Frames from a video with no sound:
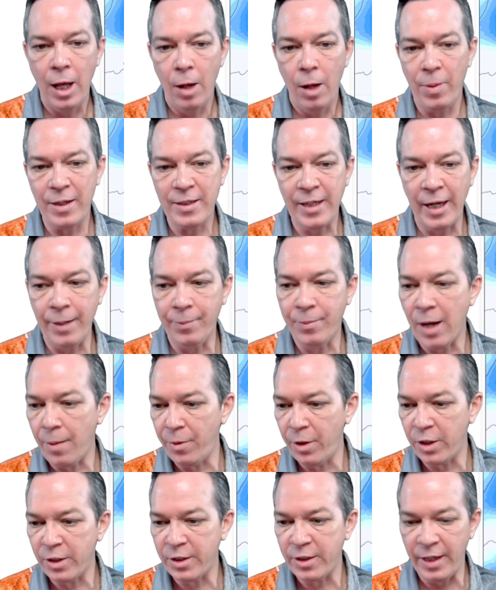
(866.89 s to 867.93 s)
But at the same time,
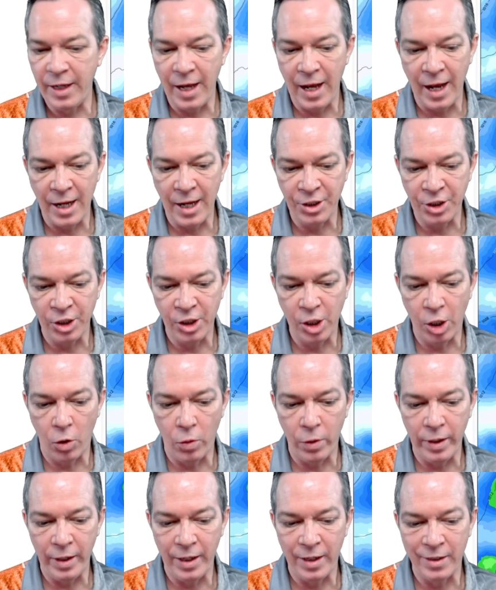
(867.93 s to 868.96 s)
you can see as you're
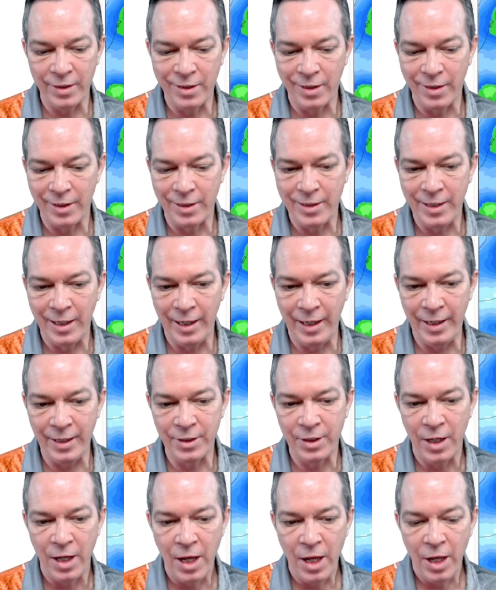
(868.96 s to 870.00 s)
going into the teens,